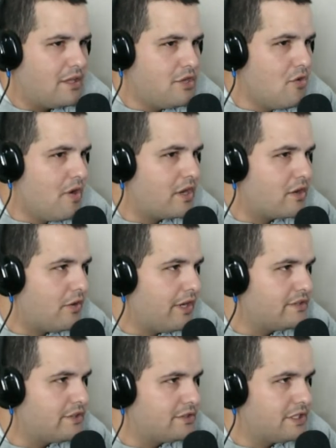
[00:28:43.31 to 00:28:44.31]
You
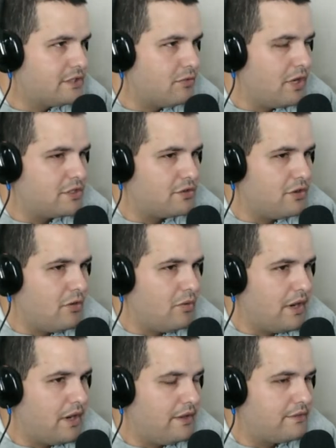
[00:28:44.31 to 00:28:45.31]
increase your situational
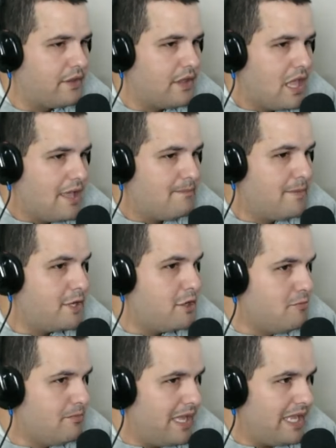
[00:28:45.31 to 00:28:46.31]
awareness, but
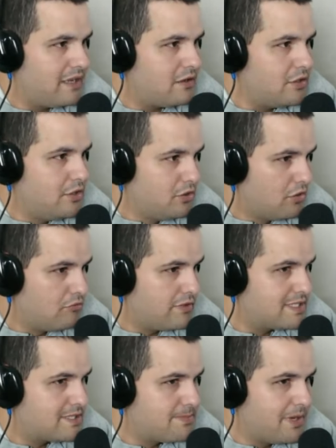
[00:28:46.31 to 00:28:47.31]
you make your
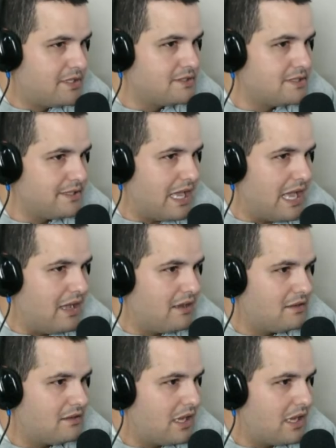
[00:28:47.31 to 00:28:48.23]
response to that.